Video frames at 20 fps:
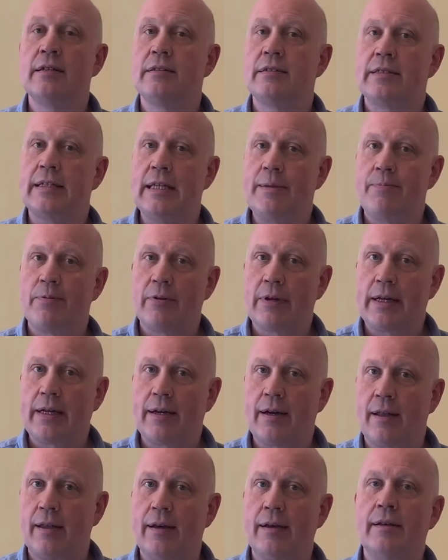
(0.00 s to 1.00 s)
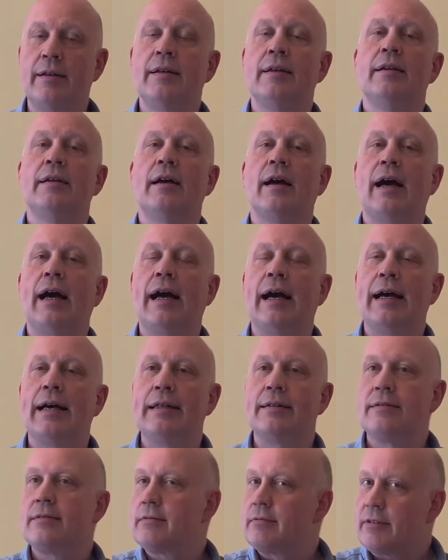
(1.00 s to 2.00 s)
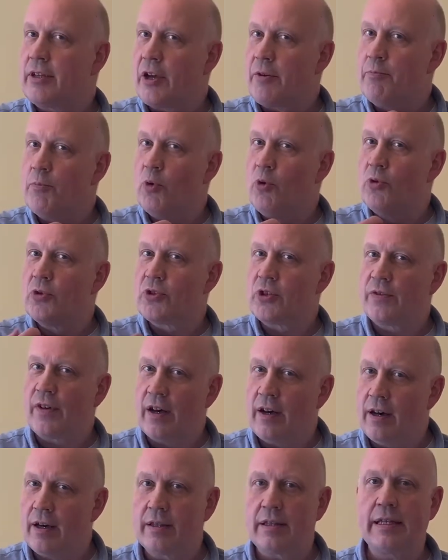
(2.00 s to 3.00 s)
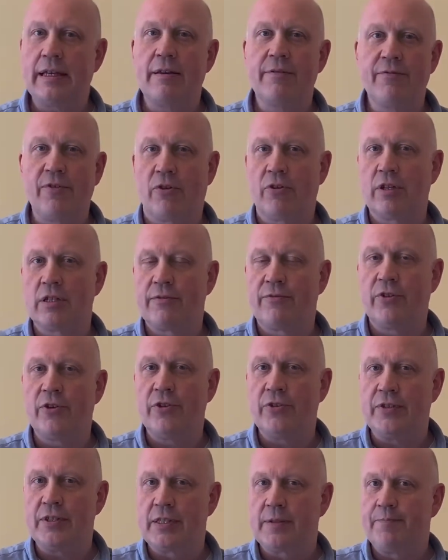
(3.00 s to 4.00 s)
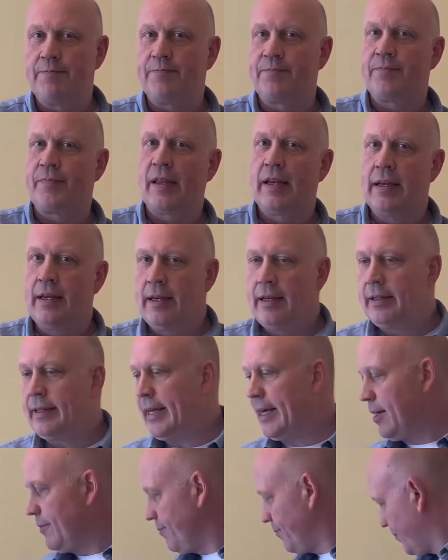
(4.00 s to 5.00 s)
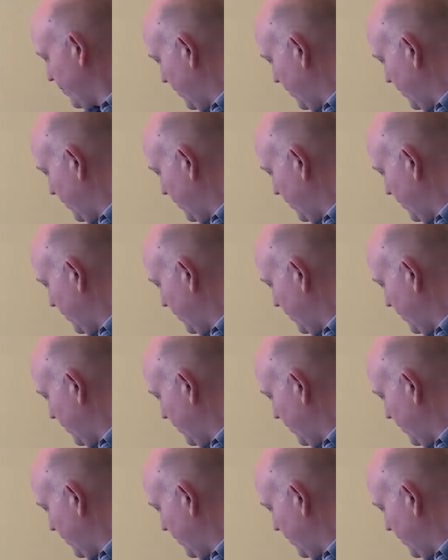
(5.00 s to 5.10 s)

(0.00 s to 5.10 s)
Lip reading: deeper in colour and, you know, more sort of earthy forest fruits. Now,